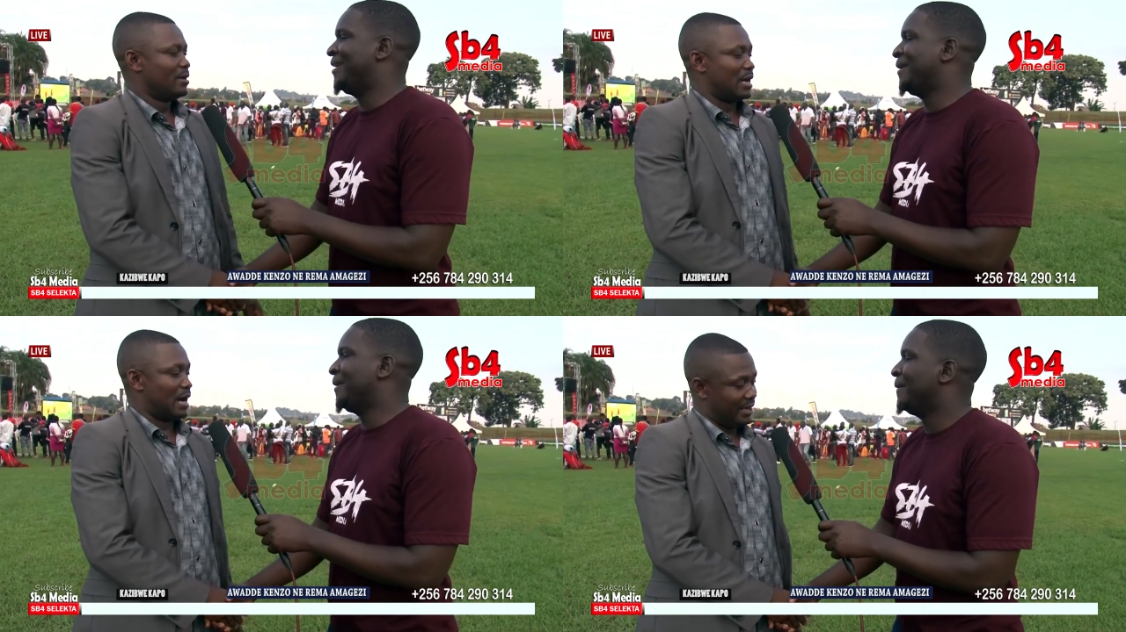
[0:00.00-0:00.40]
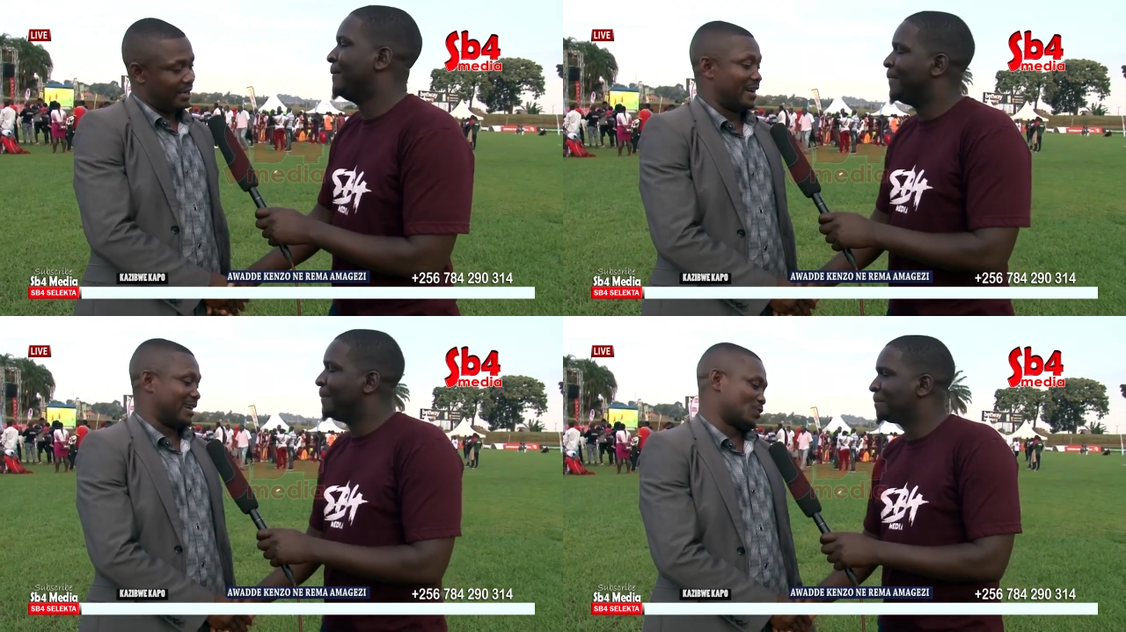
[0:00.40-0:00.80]
Speaker 1: Nange
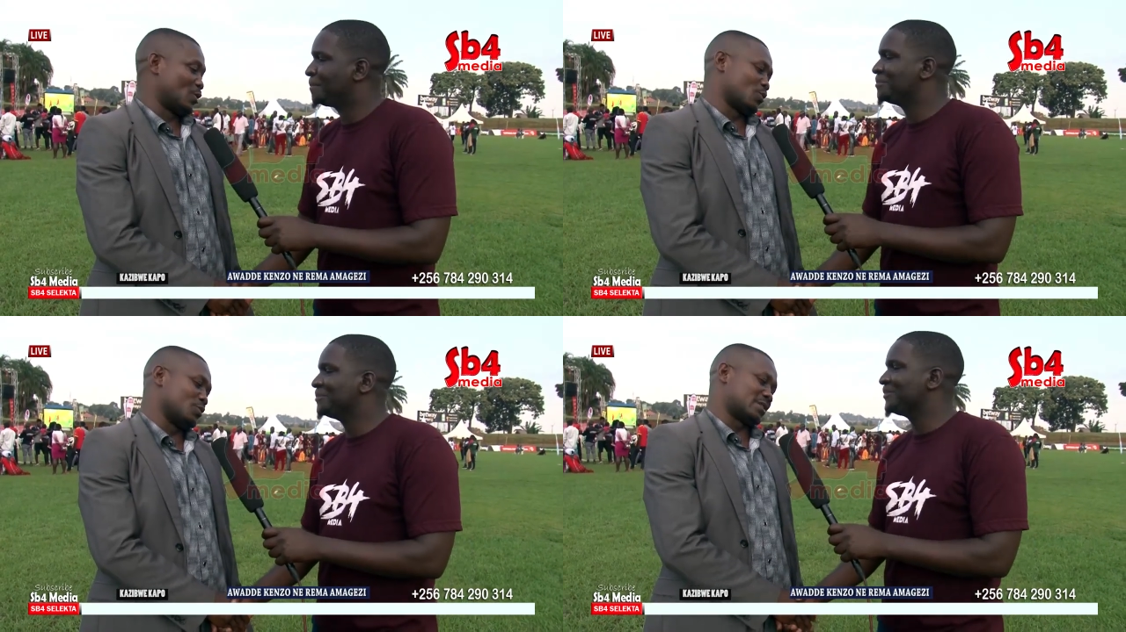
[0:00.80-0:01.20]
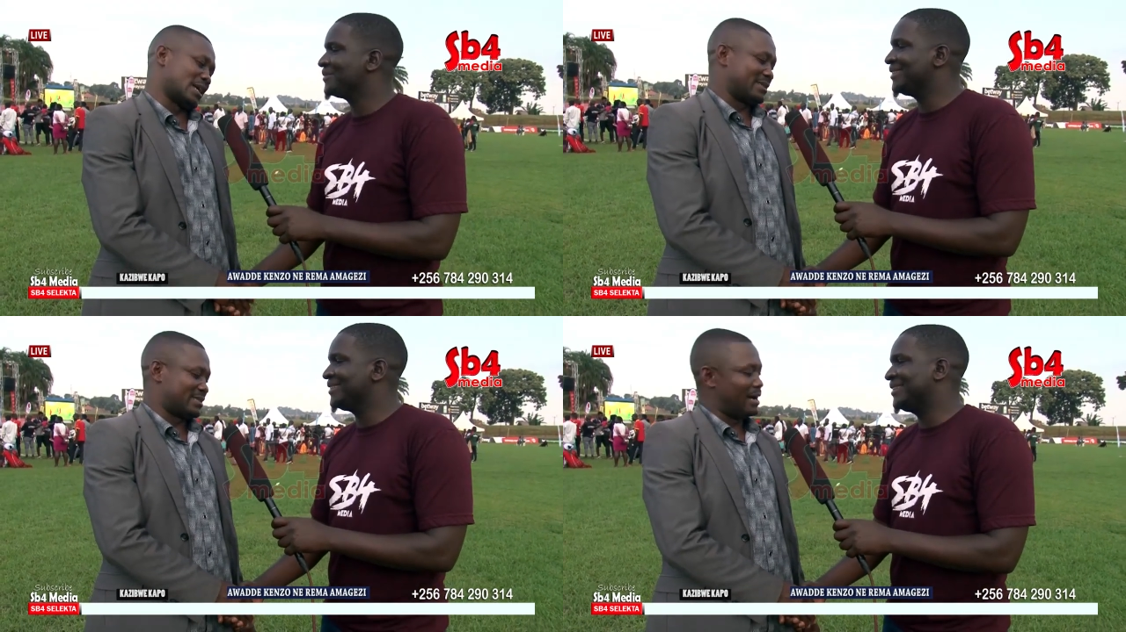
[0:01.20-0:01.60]
neyanza
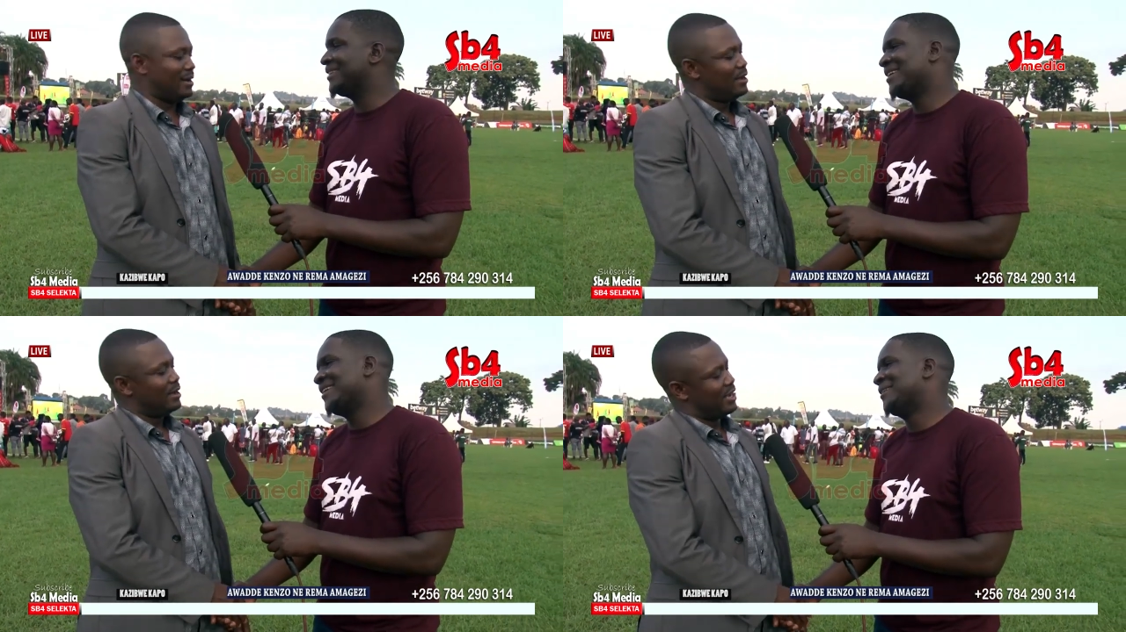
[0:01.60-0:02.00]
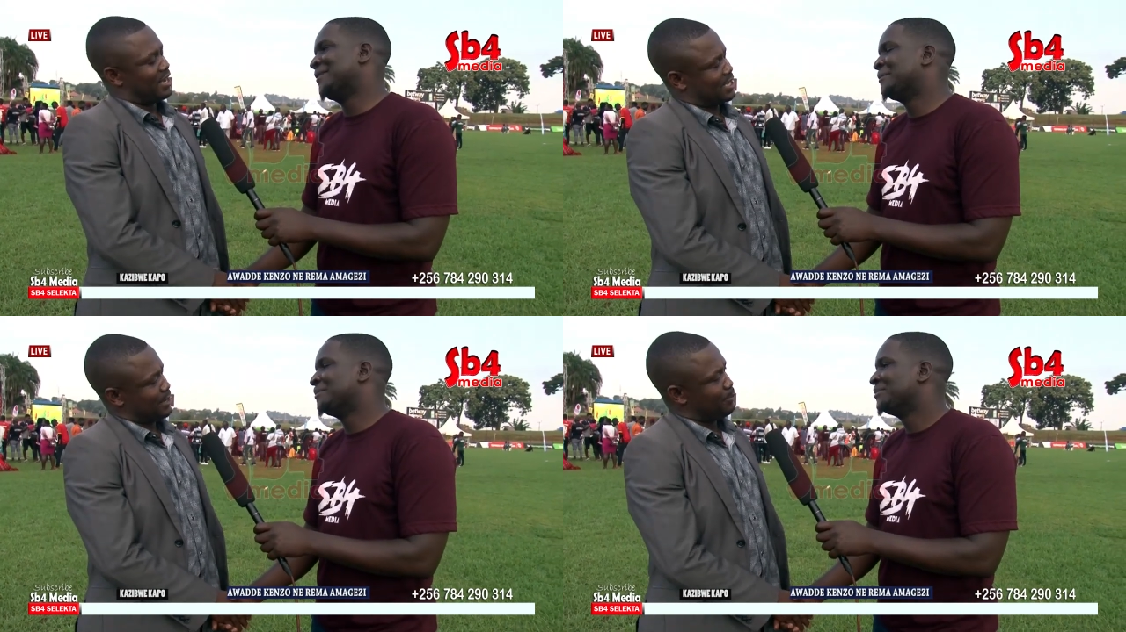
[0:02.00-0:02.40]
okunsaaza
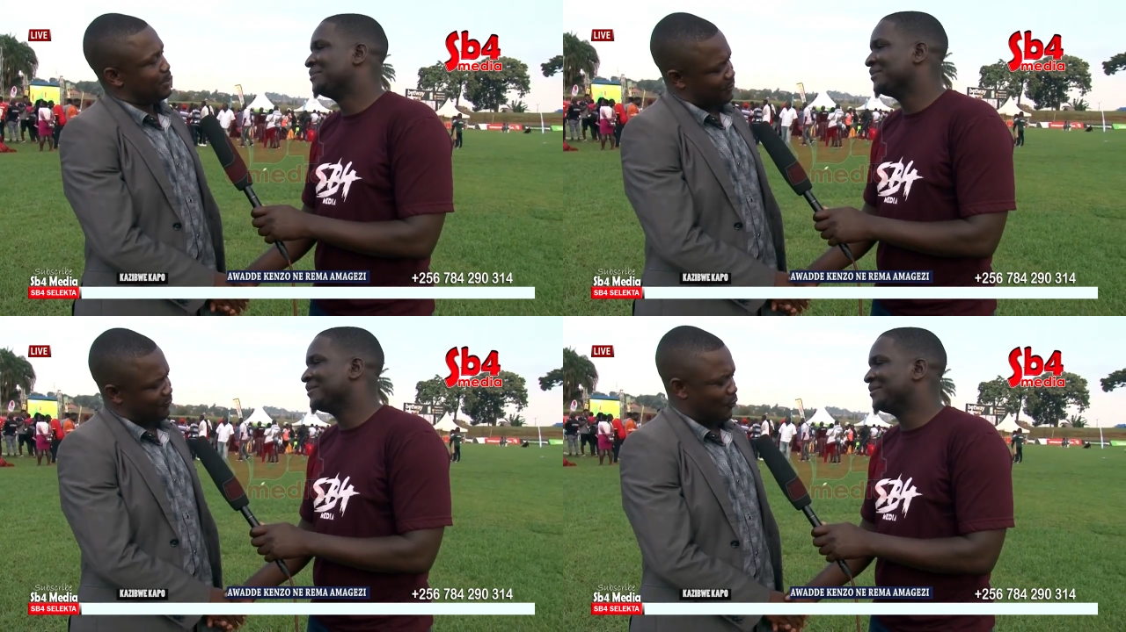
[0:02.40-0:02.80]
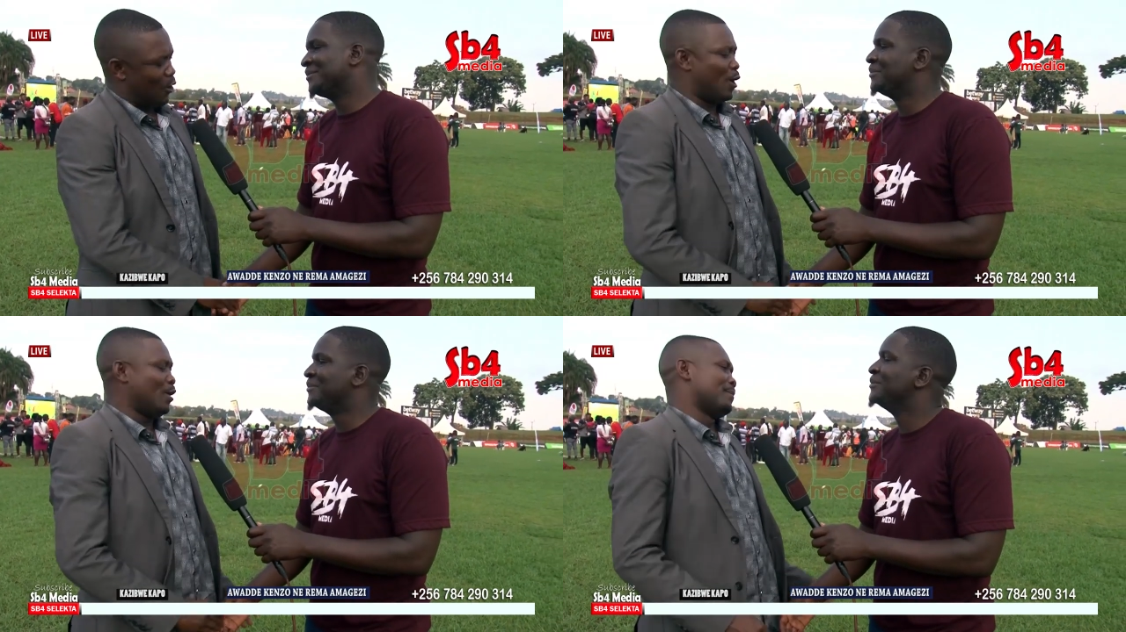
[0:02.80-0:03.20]

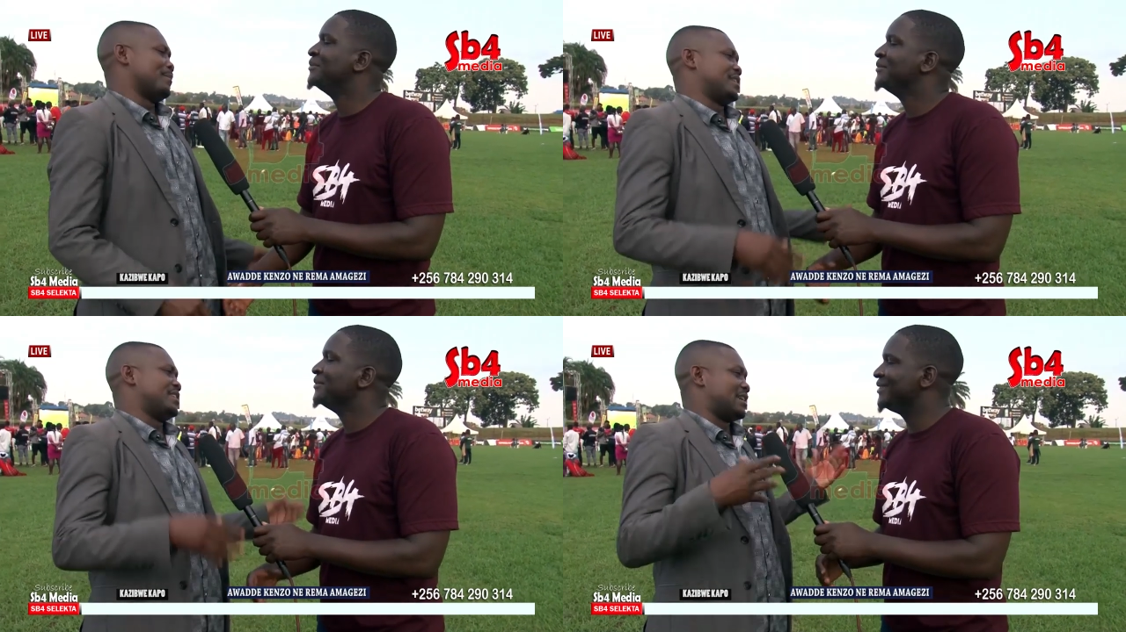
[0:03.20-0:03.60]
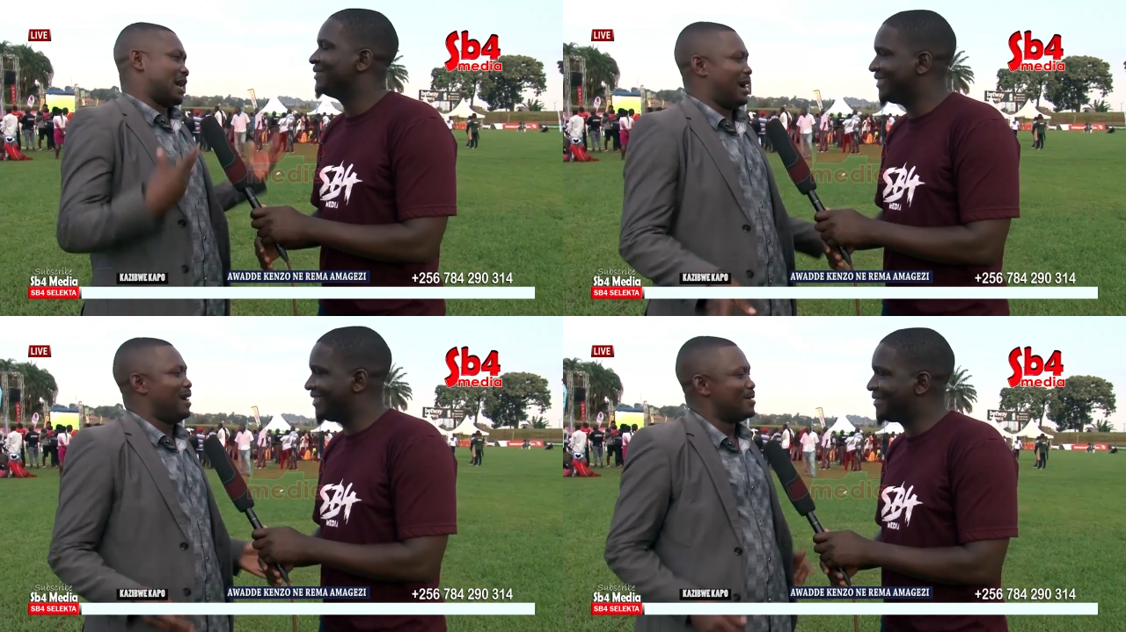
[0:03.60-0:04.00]
SB4 Media